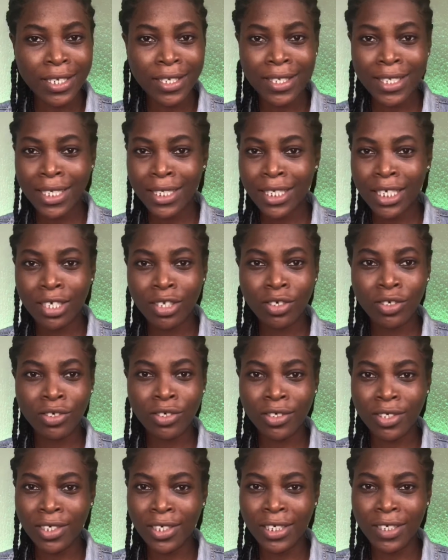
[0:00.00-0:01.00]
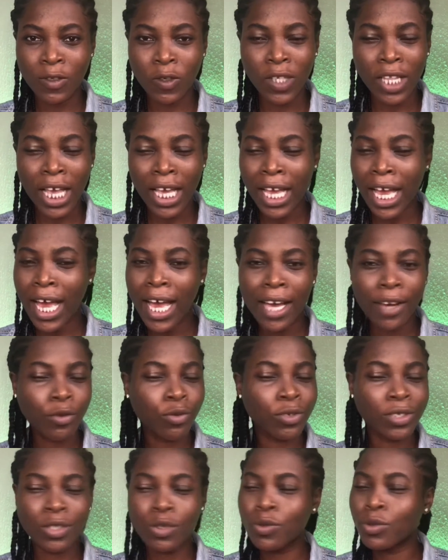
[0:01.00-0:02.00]
He started crushing, or like, ah,
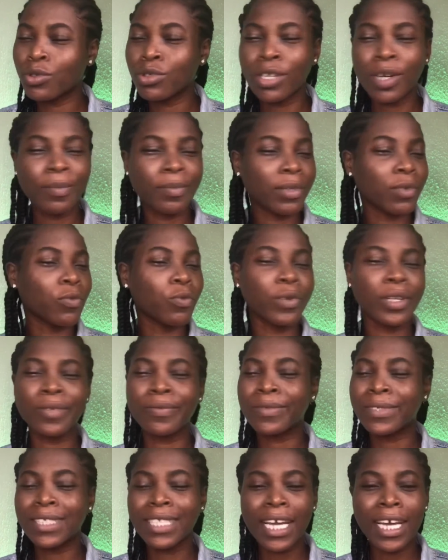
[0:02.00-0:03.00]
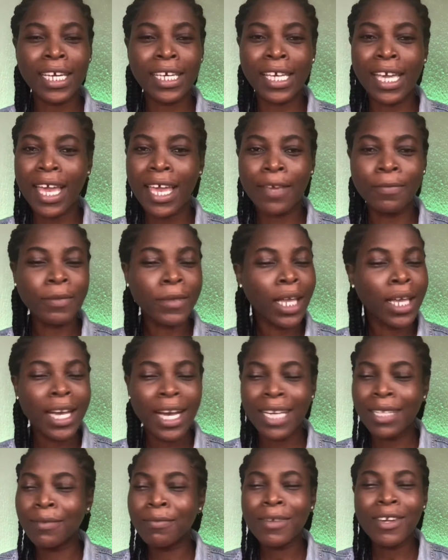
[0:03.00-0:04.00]
it will not be well with that guy.
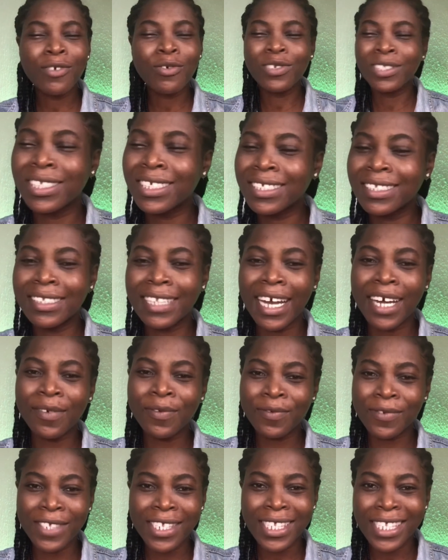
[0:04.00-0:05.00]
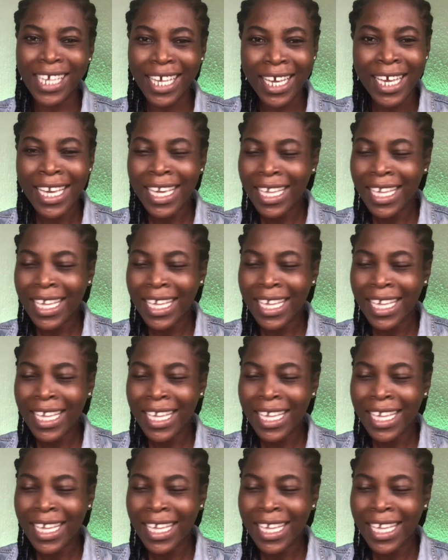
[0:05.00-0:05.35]
We could need that for say.